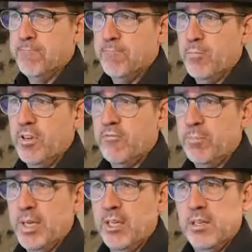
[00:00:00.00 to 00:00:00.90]
We've
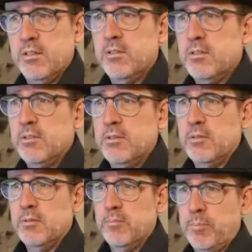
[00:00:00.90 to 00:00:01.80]
been
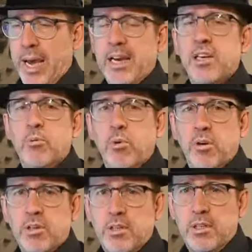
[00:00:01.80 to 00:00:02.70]
back at
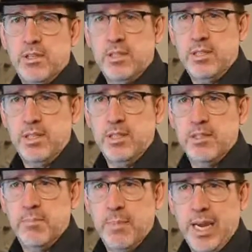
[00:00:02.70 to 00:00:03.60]
work
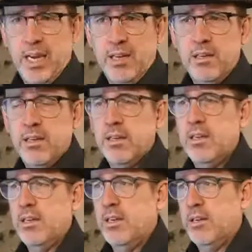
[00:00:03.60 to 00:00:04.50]
since May.
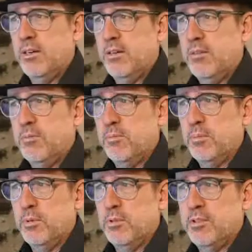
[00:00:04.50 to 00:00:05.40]

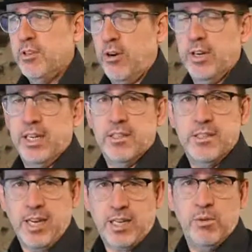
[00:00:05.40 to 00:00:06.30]
We're starting a
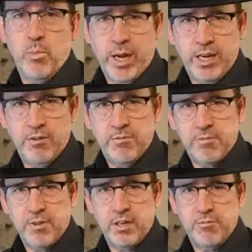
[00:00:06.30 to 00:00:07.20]
second
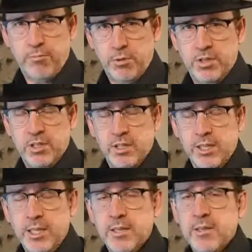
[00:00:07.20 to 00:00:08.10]
wave,
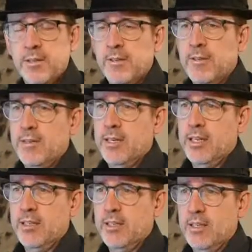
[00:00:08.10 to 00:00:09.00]
unfortunately,
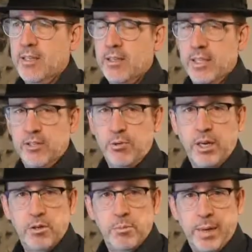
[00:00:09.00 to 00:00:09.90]
and let's try
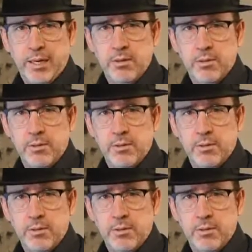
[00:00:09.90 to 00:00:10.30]
to do better.